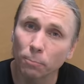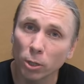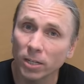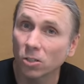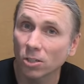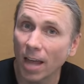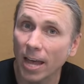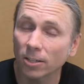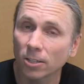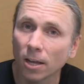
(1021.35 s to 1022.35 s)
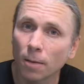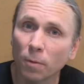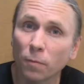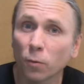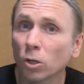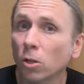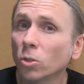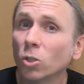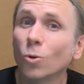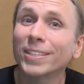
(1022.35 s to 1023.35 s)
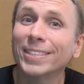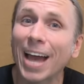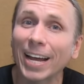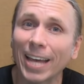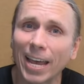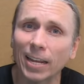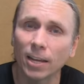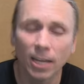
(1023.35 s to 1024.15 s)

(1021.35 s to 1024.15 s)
breeds snakes, but for close to a decade,